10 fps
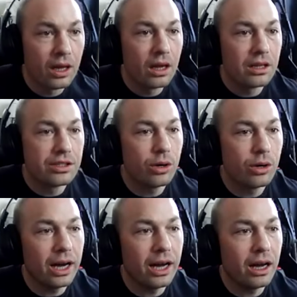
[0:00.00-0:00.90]
so
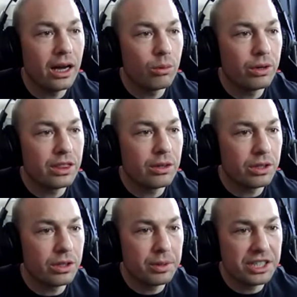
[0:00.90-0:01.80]

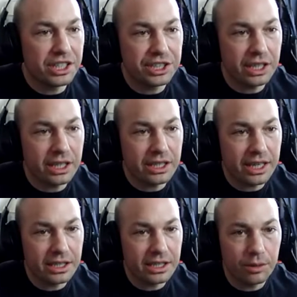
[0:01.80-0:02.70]
with positioning, it
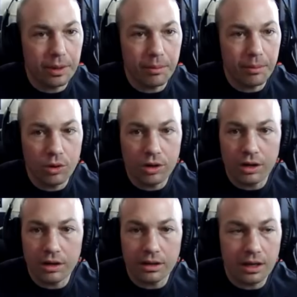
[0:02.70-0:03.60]
takes a little bit
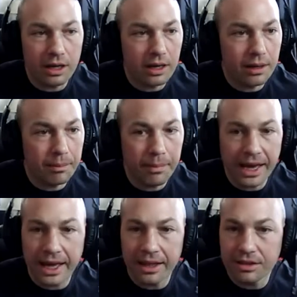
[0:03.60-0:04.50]
more
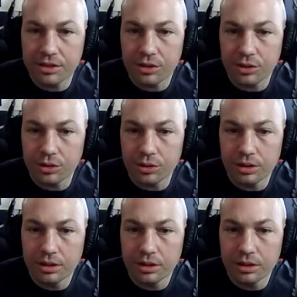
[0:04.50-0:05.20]
math to